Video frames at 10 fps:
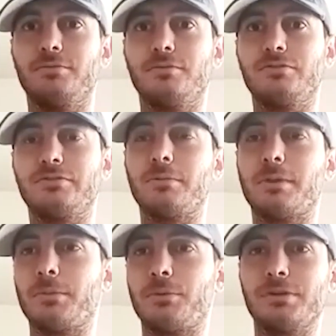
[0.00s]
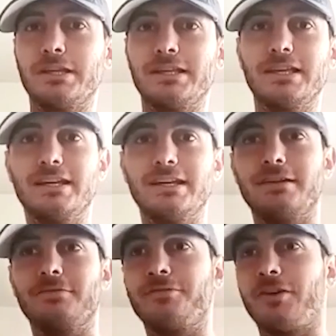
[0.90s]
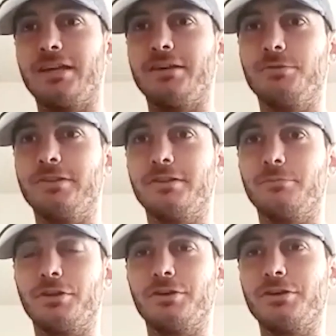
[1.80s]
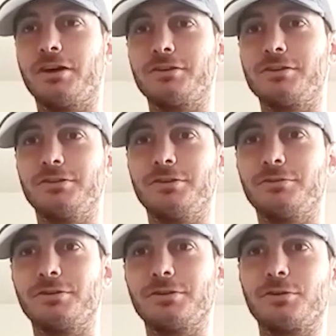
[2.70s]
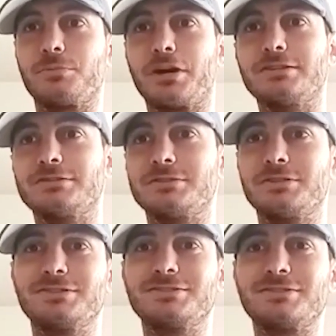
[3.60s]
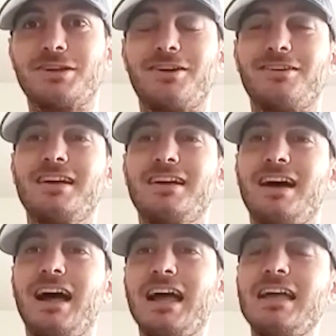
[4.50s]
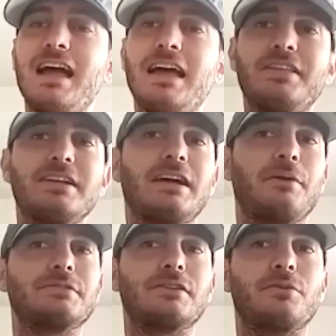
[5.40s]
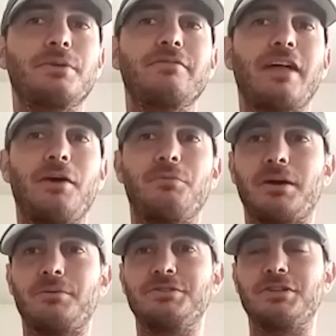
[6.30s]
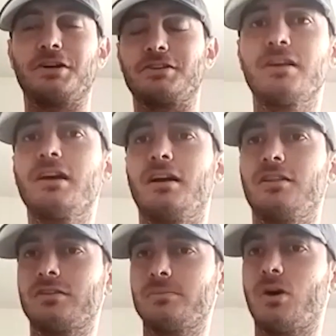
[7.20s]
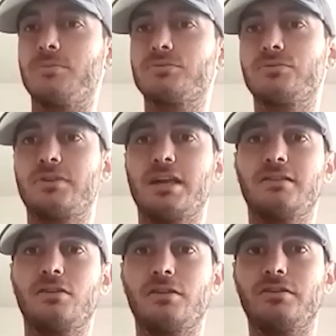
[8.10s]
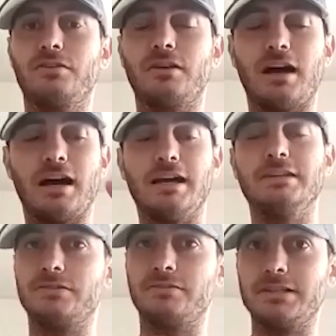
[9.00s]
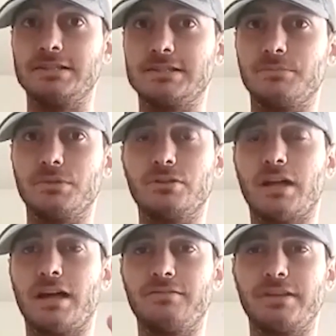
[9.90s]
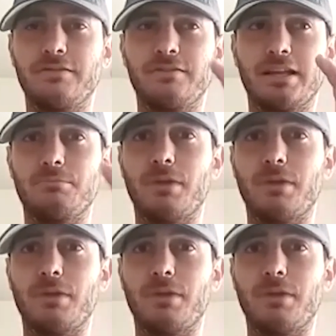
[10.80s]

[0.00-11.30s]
some of them are really giddy and funny when they're younger, they're little pranksters. So I think I was a little bit of that when I was younger. A lot of moms would say a lot of their eyes are very similar. They have like my